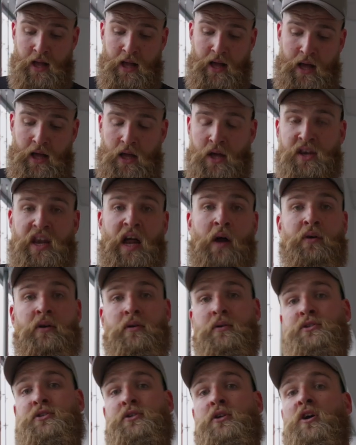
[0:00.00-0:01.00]
Now he
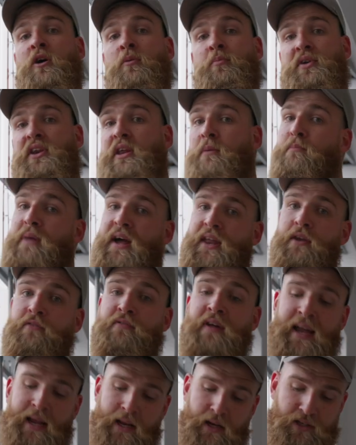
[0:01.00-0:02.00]
runs the company Band
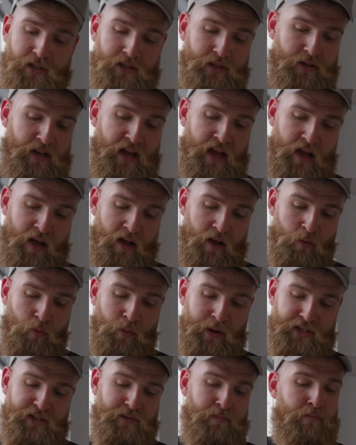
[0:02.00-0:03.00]
of Anglers,
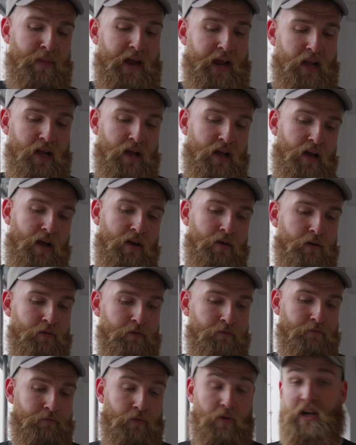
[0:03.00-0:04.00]
which make,
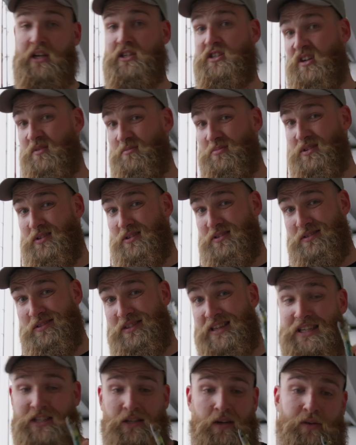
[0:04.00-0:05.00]
for example,
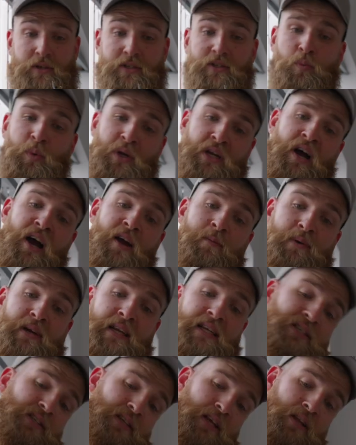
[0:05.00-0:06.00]
these lures with
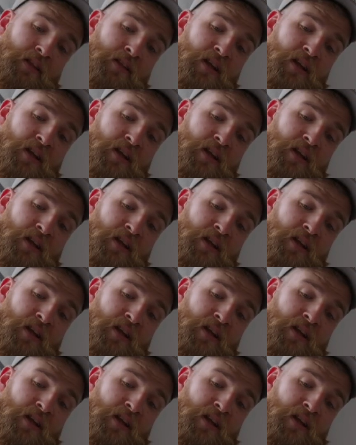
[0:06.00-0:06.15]
Hyperlastic.